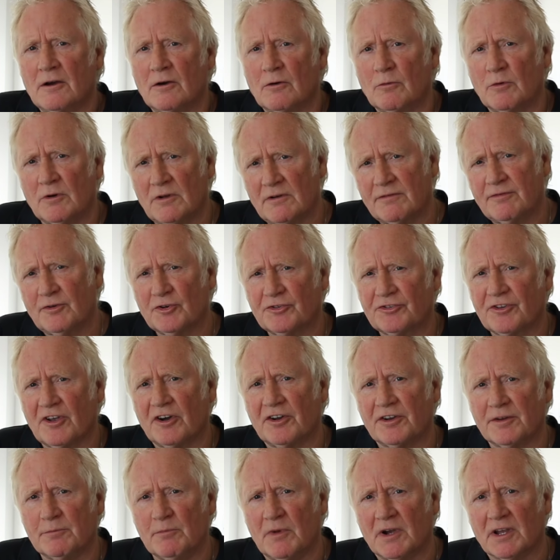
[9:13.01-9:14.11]
When I first
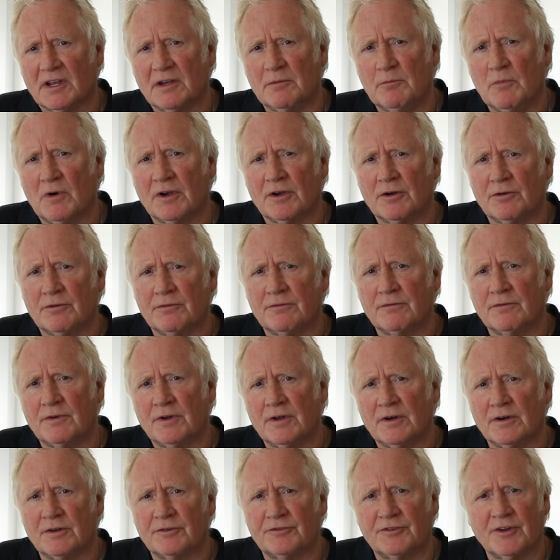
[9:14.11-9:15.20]
started making my
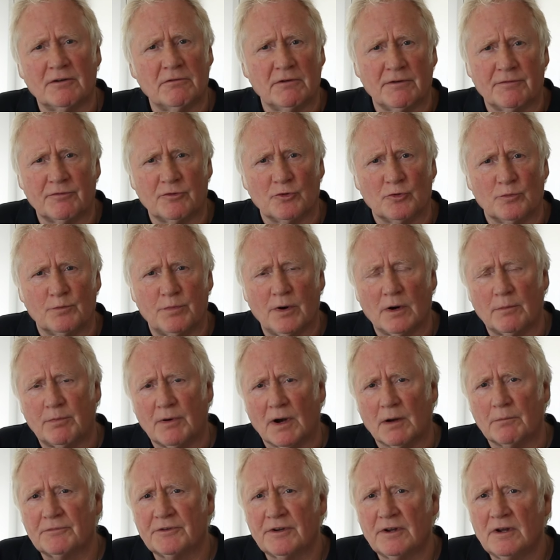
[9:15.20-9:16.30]
own dairy fruit
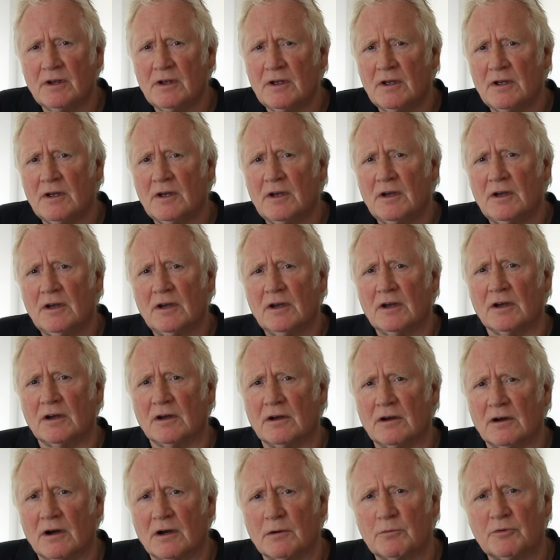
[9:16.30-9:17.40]
pop-ups,
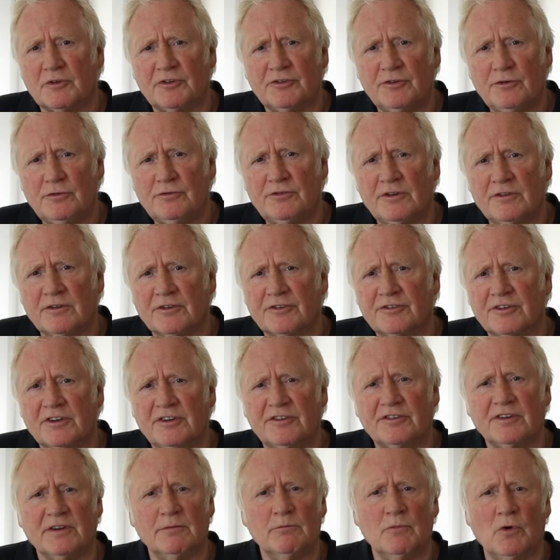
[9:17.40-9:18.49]
I was using the
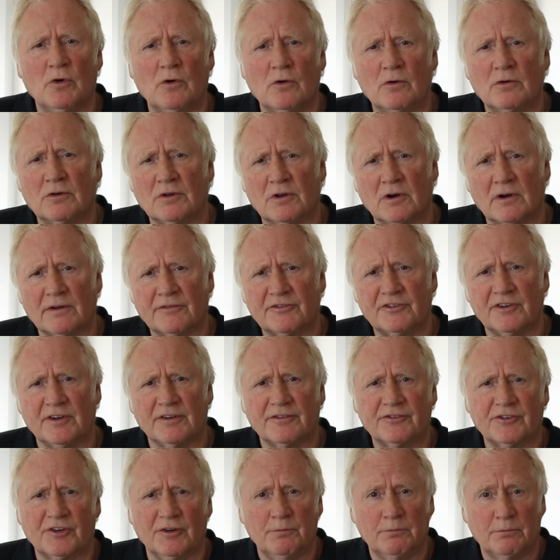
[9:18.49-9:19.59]
CC Moore Life
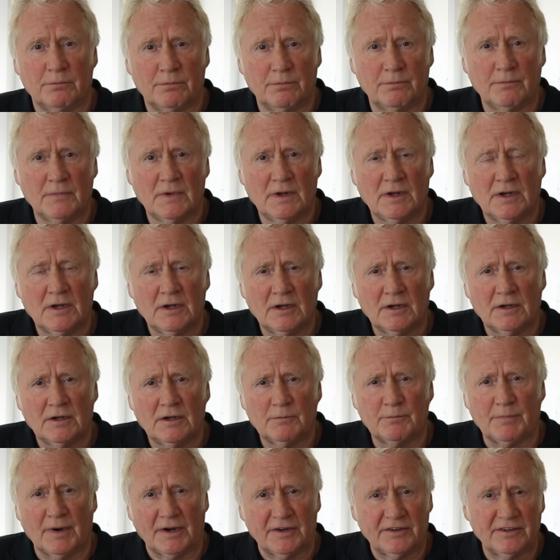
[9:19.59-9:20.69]
System
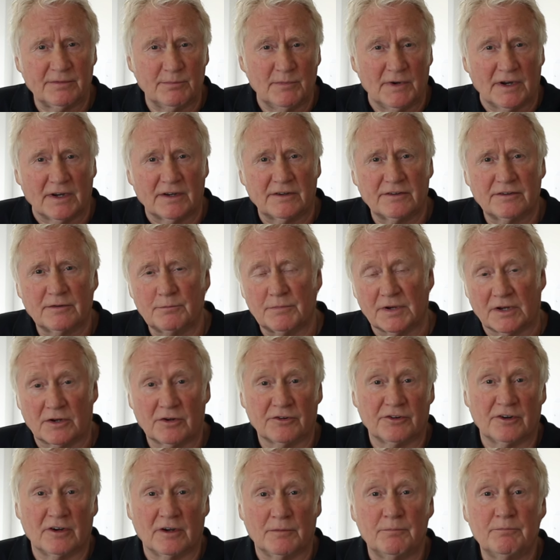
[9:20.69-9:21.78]
base mix because
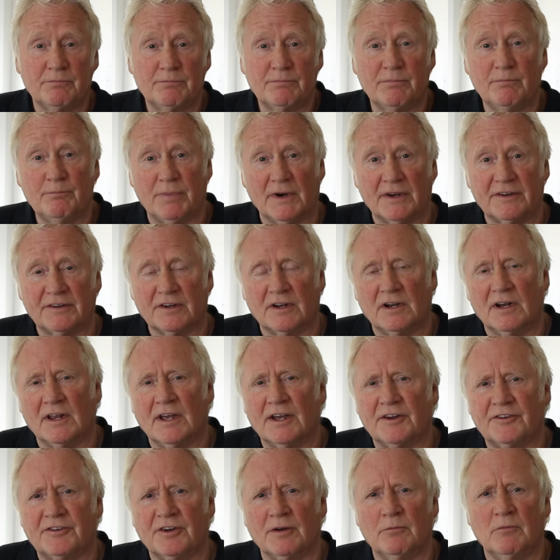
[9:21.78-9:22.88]
I basically
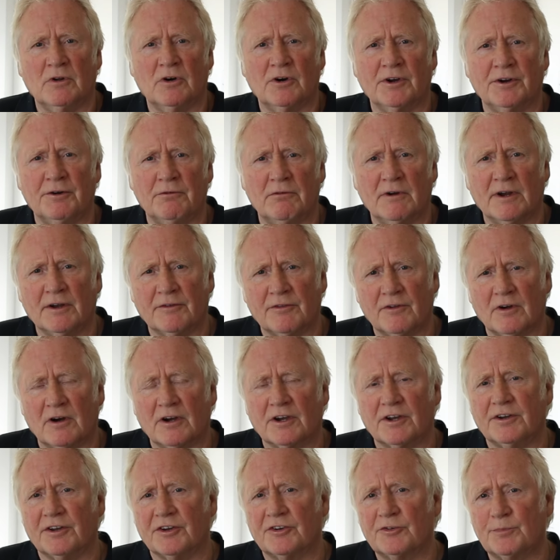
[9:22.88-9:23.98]
had some line around that I
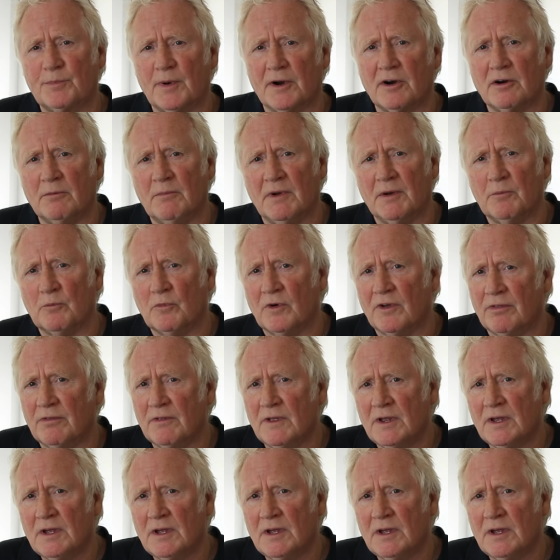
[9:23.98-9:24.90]
could experiment with.